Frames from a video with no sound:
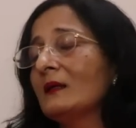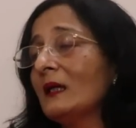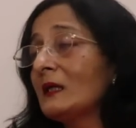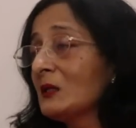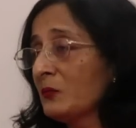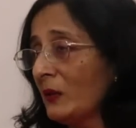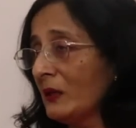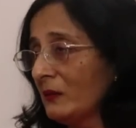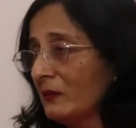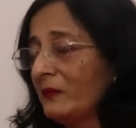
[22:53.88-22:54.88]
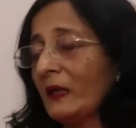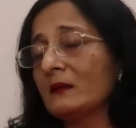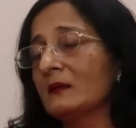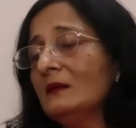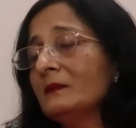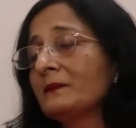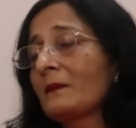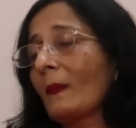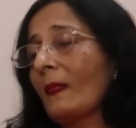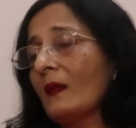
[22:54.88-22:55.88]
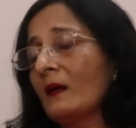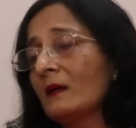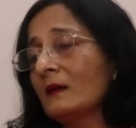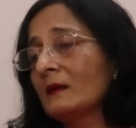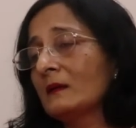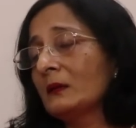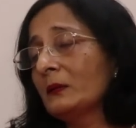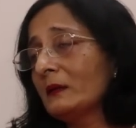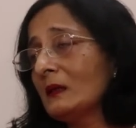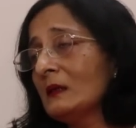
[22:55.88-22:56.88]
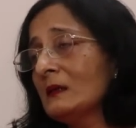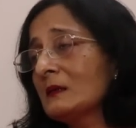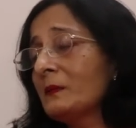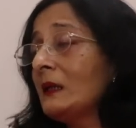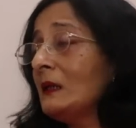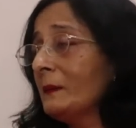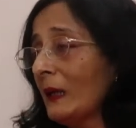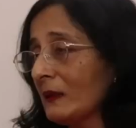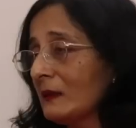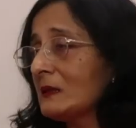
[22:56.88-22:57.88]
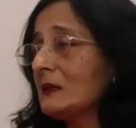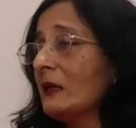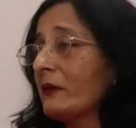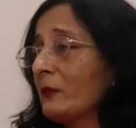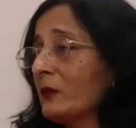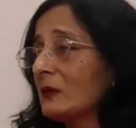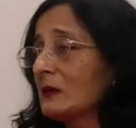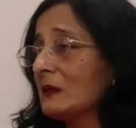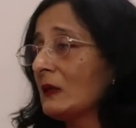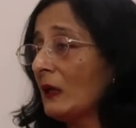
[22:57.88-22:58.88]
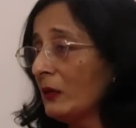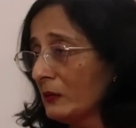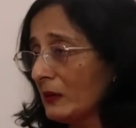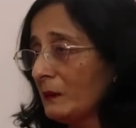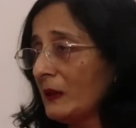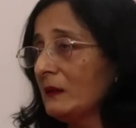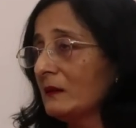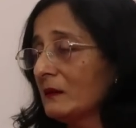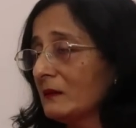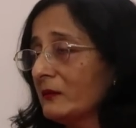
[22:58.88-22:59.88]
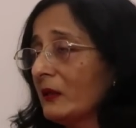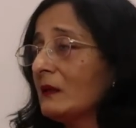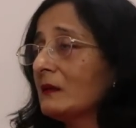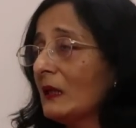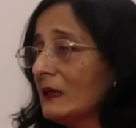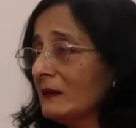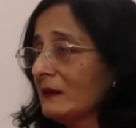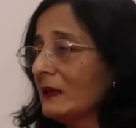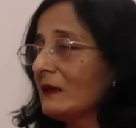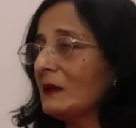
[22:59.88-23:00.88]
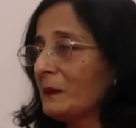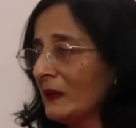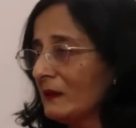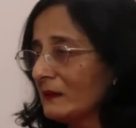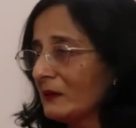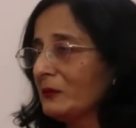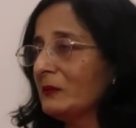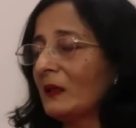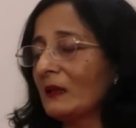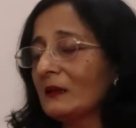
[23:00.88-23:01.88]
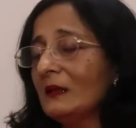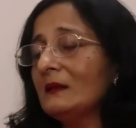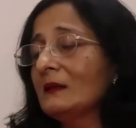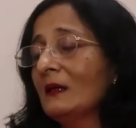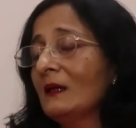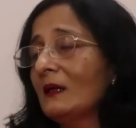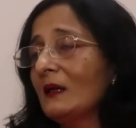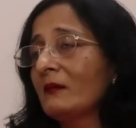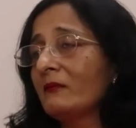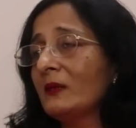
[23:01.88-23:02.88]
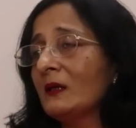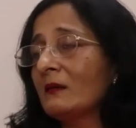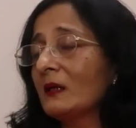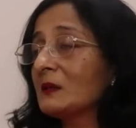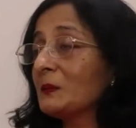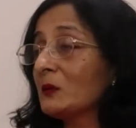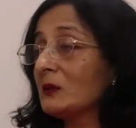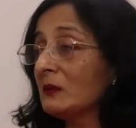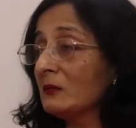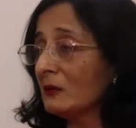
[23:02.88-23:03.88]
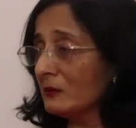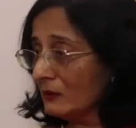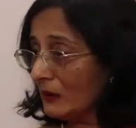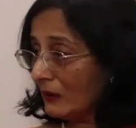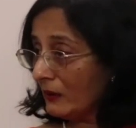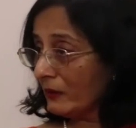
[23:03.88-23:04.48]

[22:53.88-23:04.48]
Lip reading: That is one factor. The good thing is many Bangladeshi exporters are now coming, recognizing that Nepal is a good market, and we are exporting not only